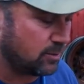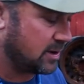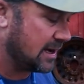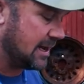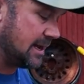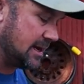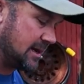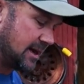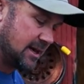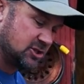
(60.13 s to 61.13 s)
that we
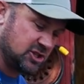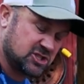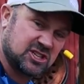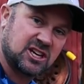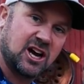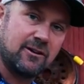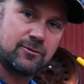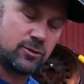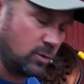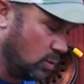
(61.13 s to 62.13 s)
need just to
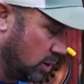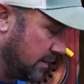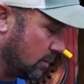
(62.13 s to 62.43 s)
cover the wood